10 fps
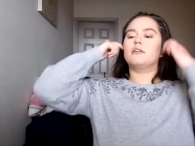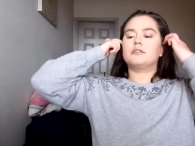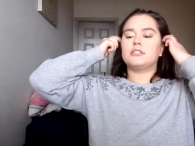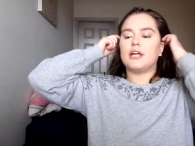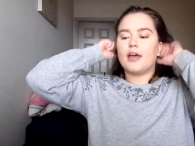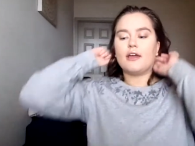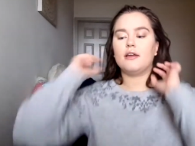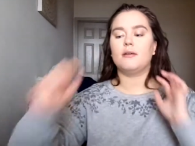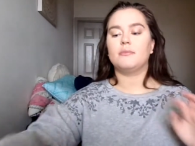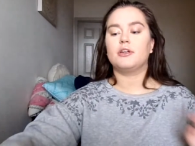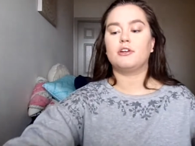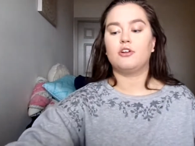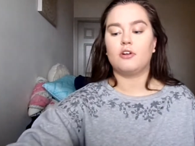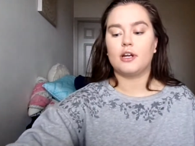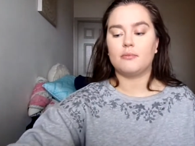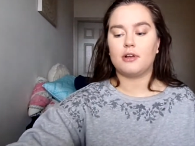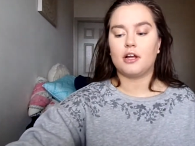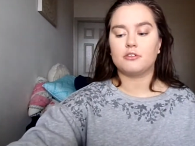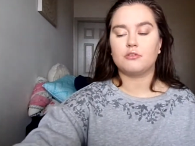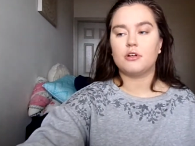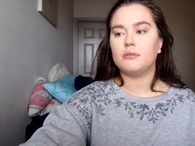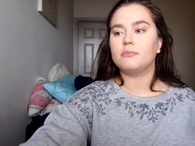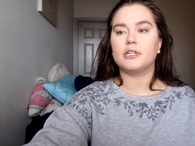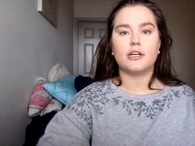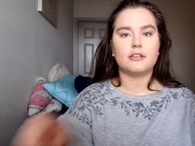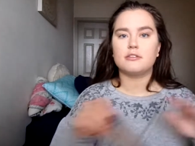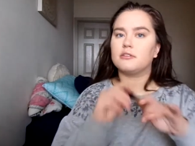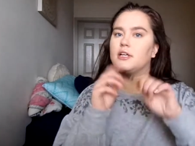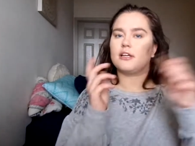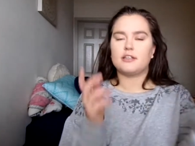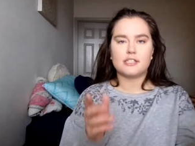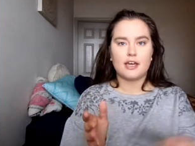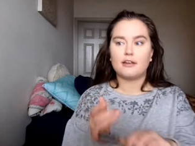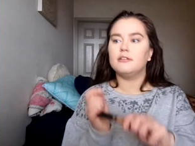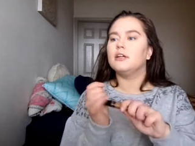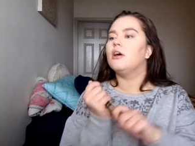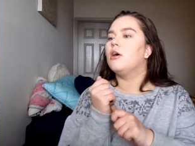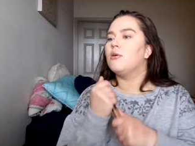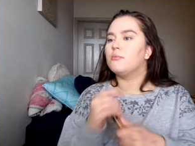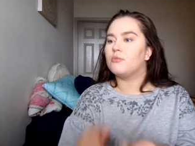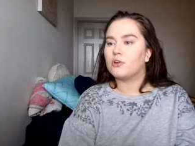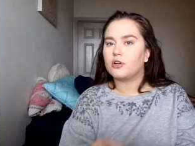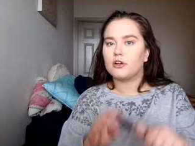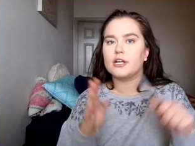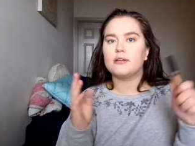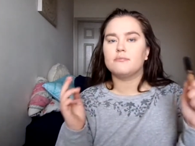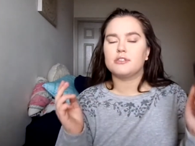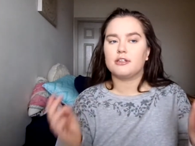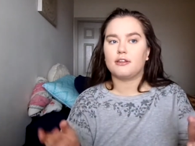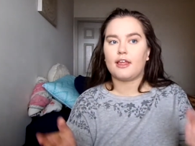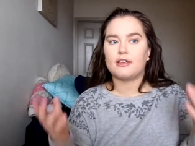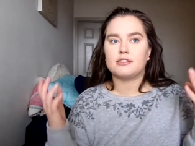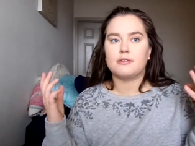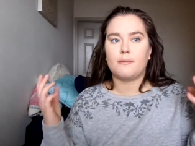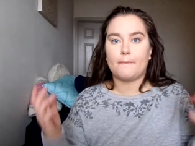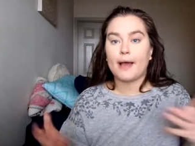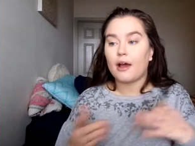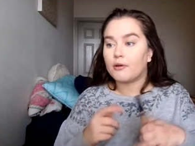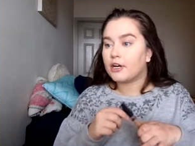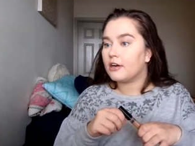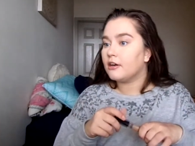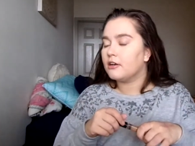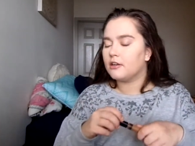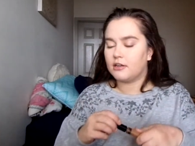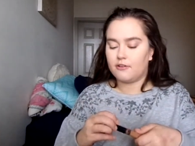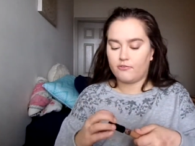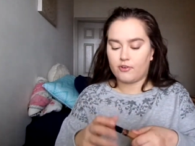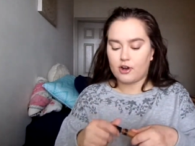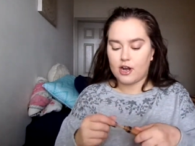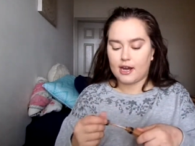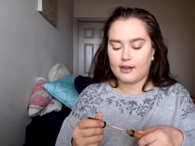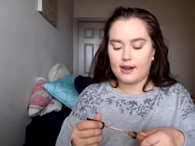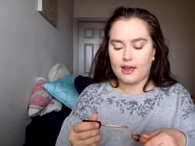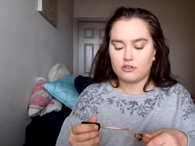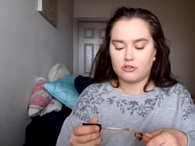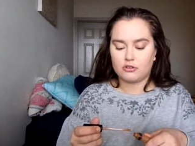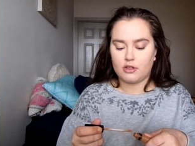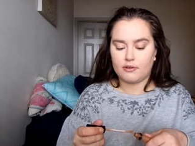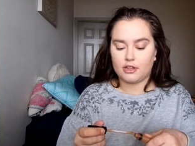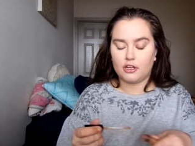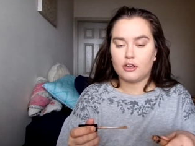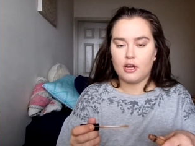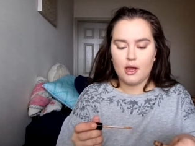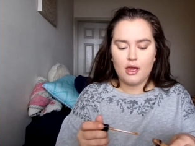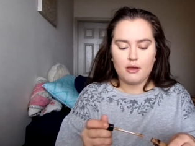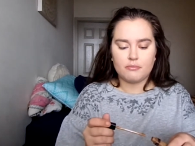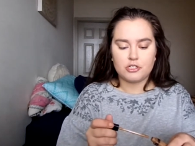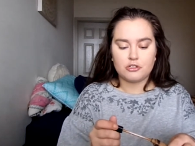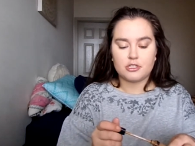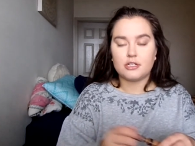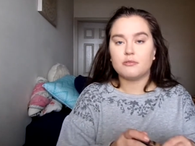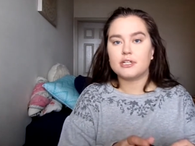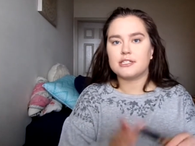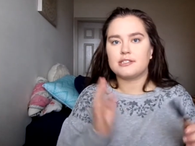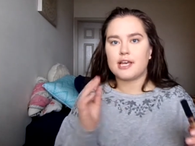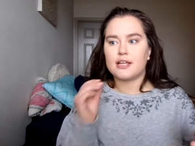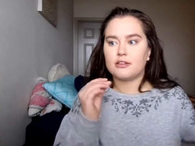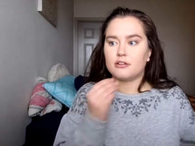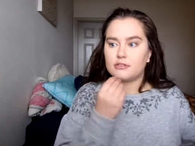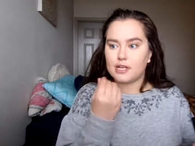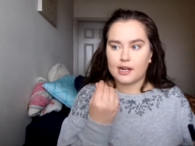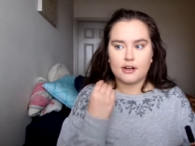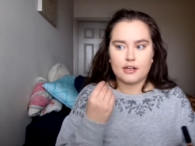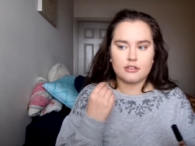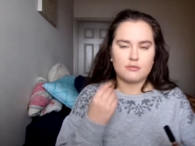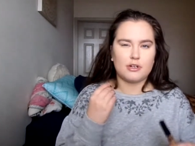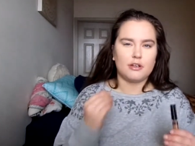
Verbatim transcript: Today, I'm going to cream contour because, like I said, more creams, less powder for a natural glowy look. But you still want to set those areas where you